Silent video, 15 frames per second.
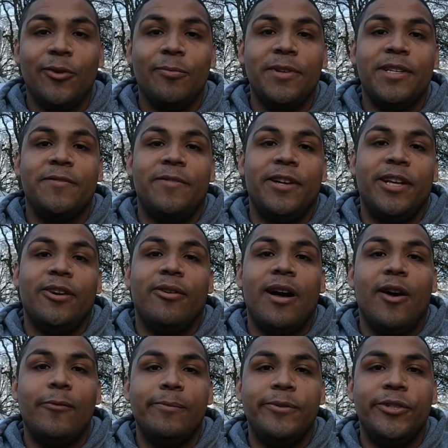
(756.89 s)
hope this video
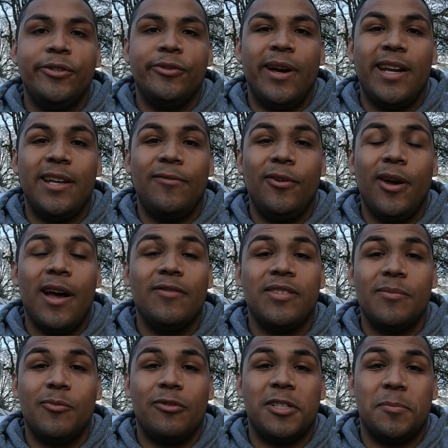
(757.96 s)
helped you, and if you have
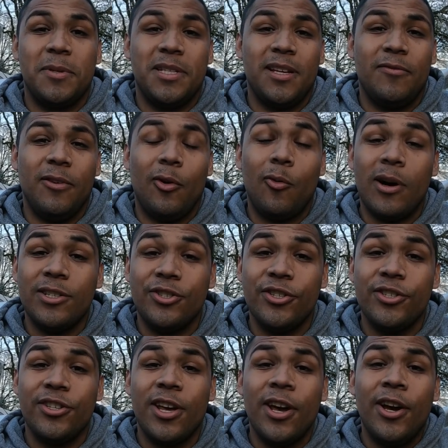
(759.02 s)
some more specific
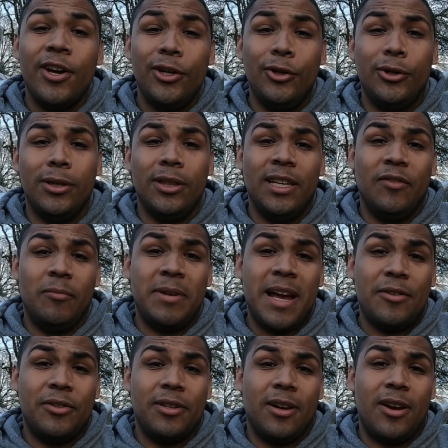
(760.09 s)
questions, you can leave them
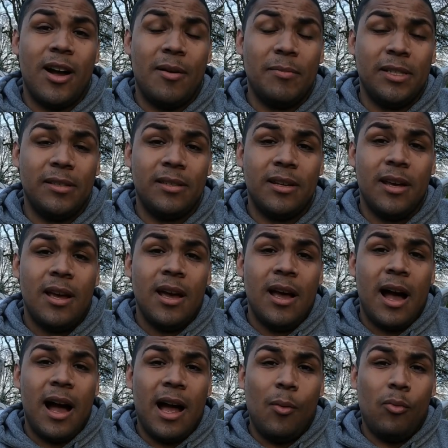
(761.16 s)
down in the comments.
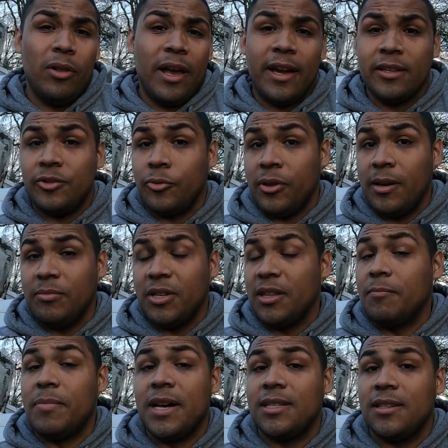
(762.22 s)
I will answer them to
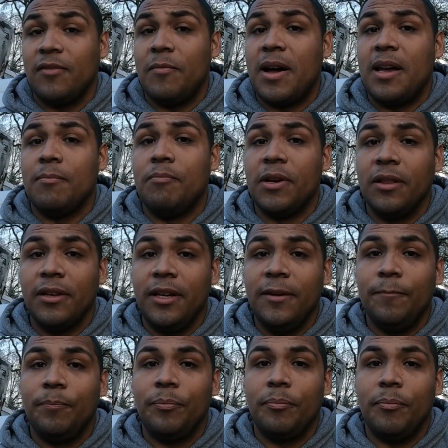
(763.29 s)
the best of my ability,
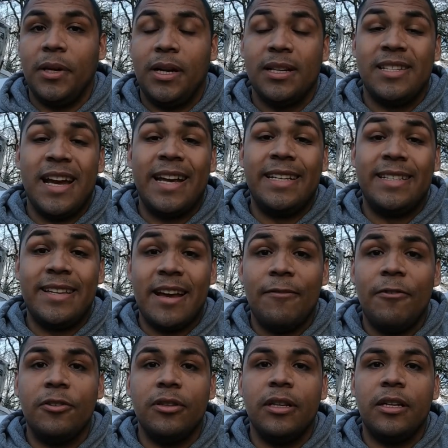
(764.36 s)
because I
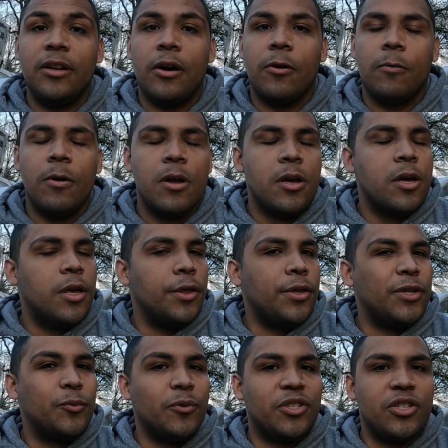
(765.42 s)
definitely know
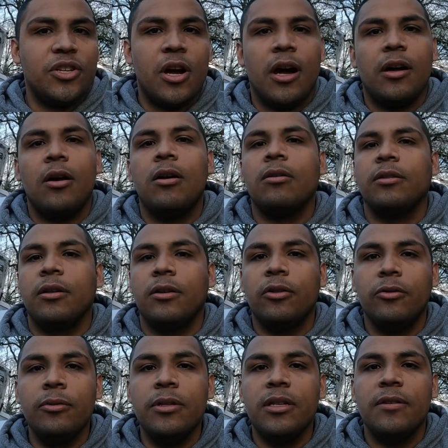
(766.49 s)
this was not
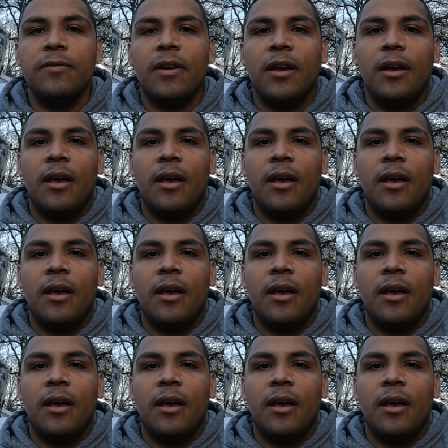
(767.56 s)
all-inclusive,